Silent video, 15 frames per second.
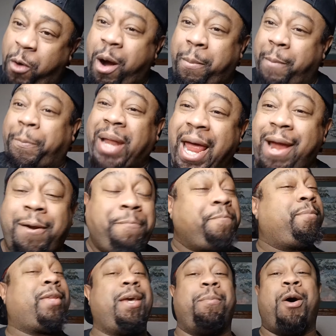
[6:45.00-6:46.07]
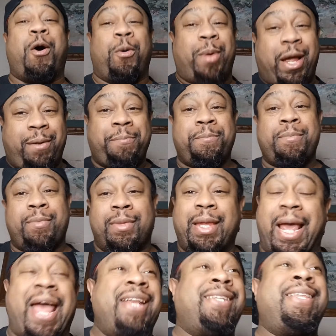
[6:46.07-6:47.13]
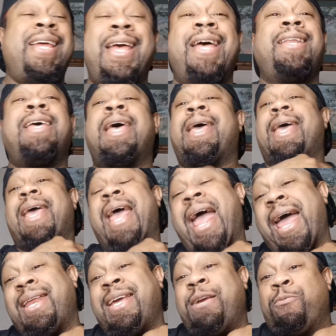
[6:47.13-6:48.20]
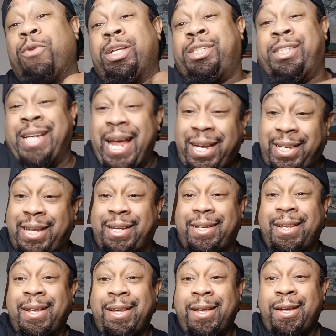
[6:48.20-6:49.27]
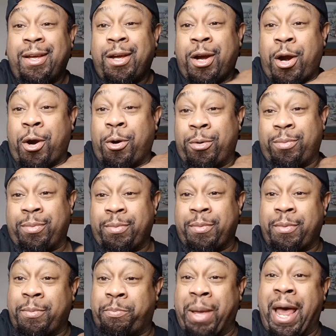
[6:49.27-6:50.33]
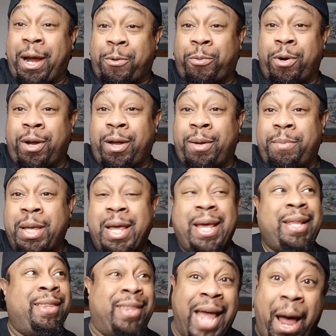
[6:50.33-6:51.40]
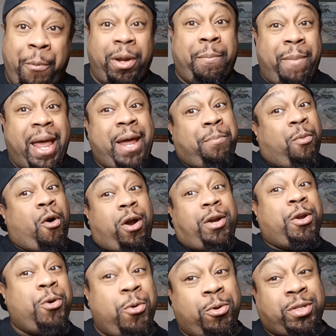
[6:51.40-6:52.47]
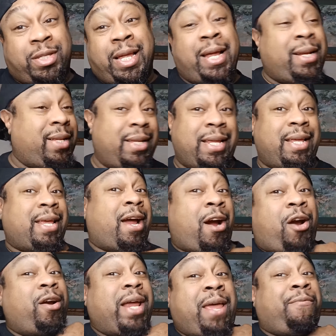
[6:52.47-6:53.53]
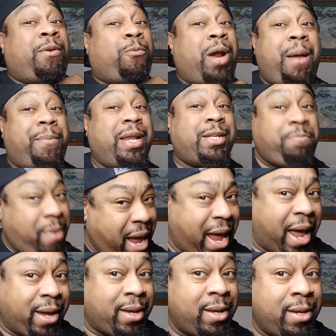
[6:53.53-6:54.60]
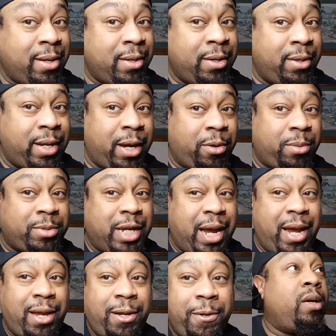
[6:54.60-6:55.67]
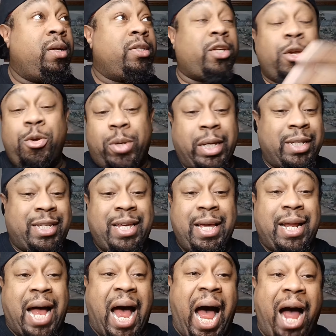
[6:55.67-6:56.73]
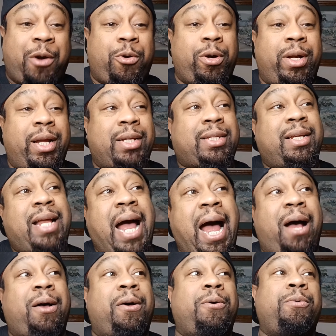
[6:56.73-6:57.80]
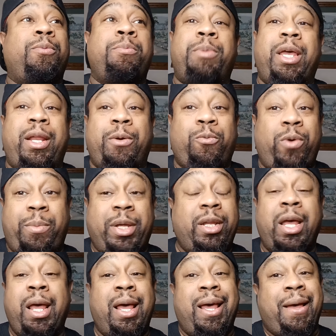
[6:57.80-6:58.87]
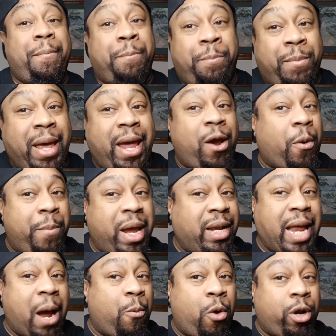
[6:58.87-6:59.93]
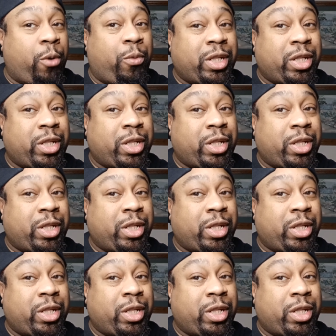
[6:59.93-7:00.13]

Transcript: former player? Come on, man. And then, had he rejected her back rub, that would have made more news than her even rubbing his back. You dig what I'm saying? So you can see the awkwardness in how men and women may or may not want to